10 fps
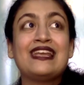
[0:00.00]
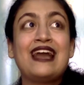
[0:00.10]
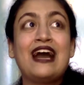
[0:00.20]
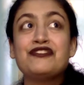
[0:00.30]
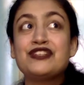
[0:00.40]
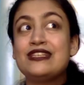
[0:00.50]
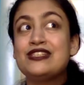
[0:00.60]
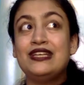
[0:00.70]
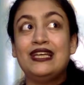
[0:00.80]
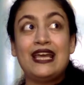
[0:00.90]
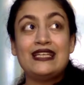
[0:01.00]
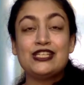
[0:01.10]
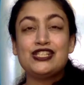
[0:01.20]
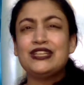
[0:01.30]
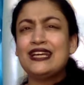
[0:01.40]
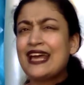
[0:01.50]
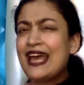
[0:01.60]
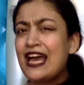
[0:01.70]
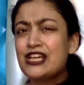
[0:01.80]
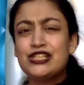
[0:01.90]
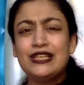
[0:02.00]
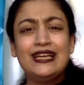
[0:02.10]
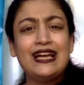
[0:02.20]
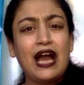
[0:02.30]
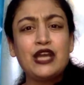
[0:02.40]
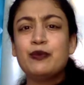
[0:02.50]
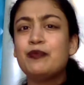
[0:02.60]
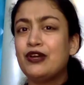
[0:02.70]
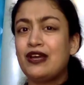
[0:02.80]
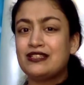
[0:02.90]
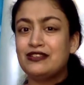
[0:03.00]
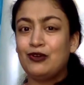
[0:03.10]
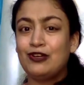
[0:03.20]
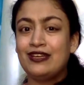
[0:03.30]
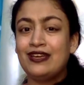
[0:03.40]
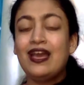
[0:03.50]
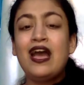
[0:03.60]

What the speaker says: after this realization that I actually can't be productive all day.